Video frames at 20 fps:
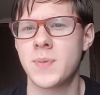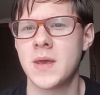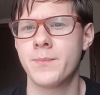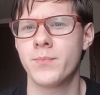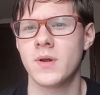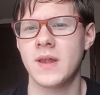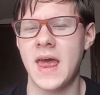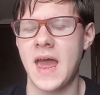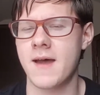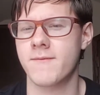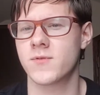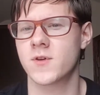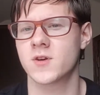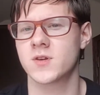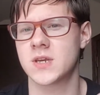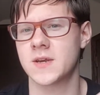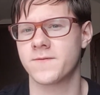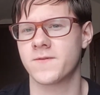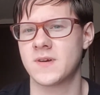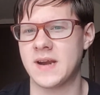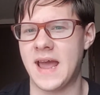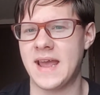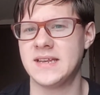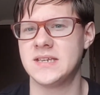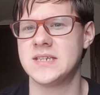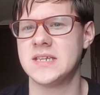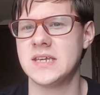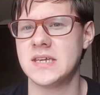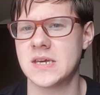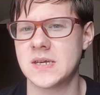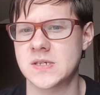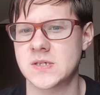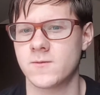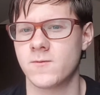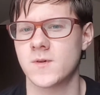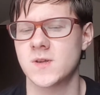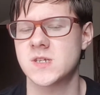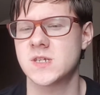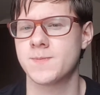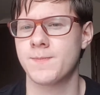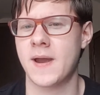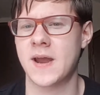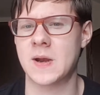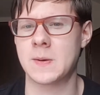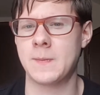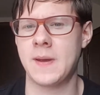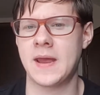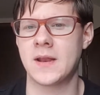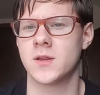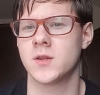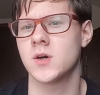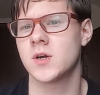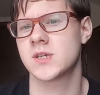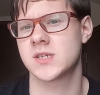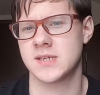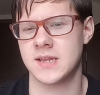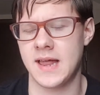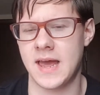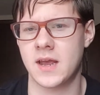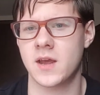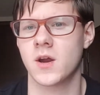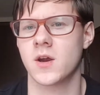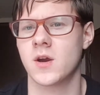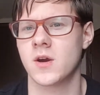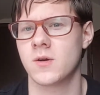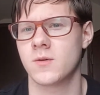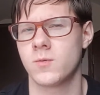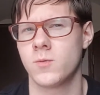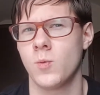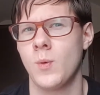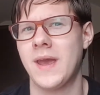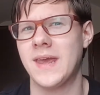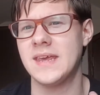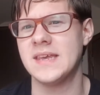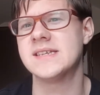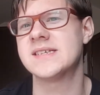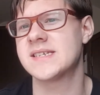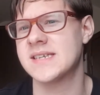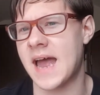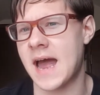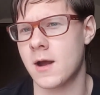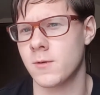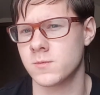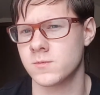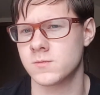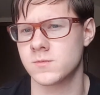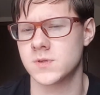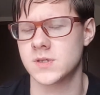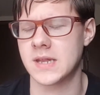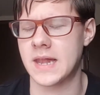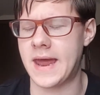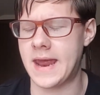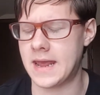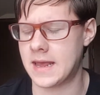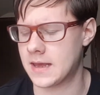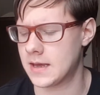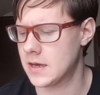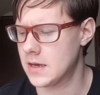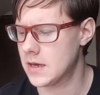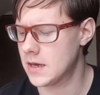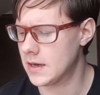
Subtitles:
People have their different ideas of what Spider-Man looks like or the way he sounds like,